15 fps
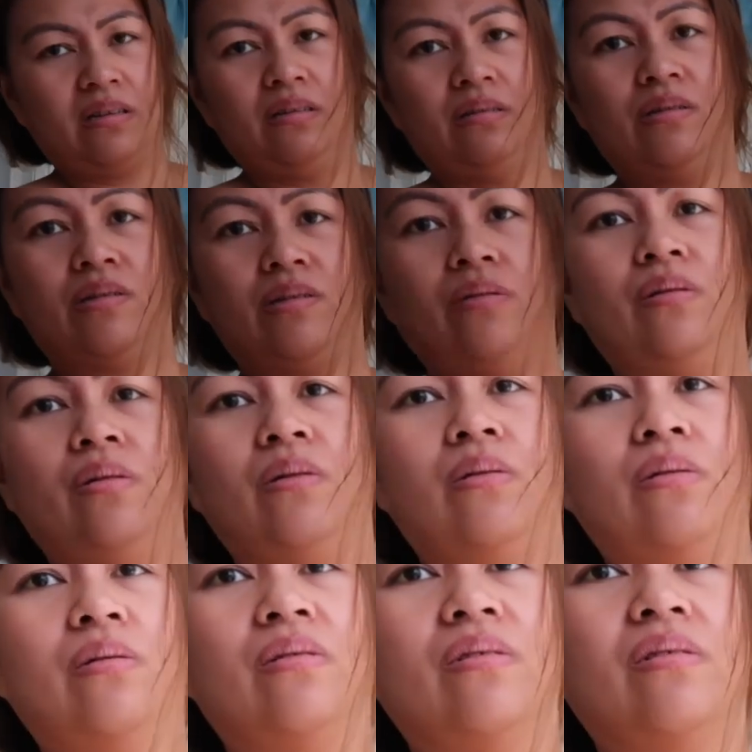
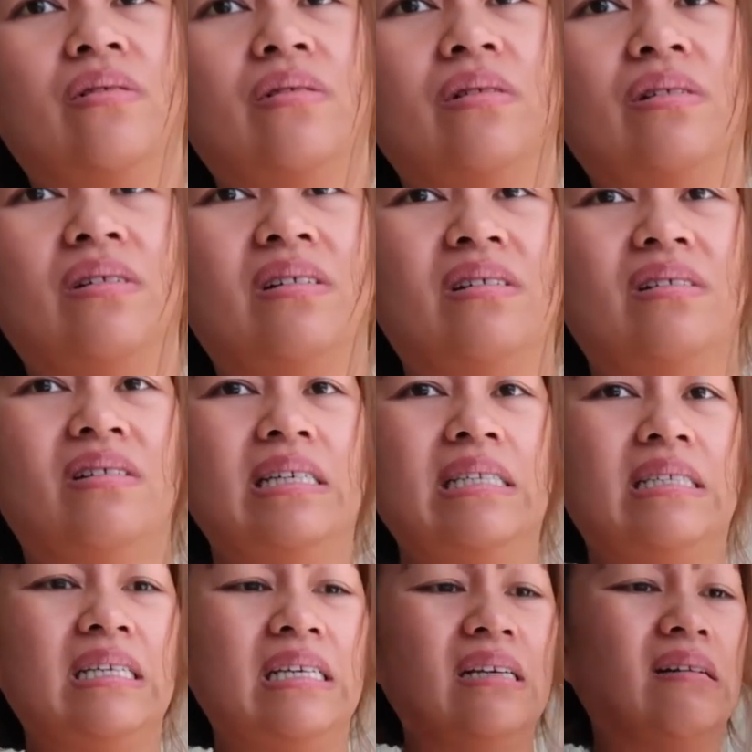So, you
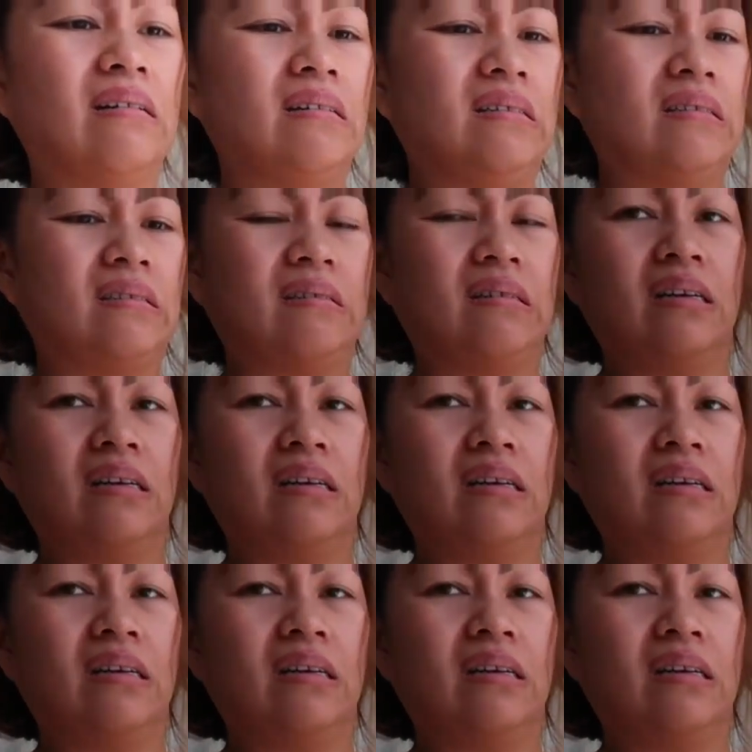see, guys?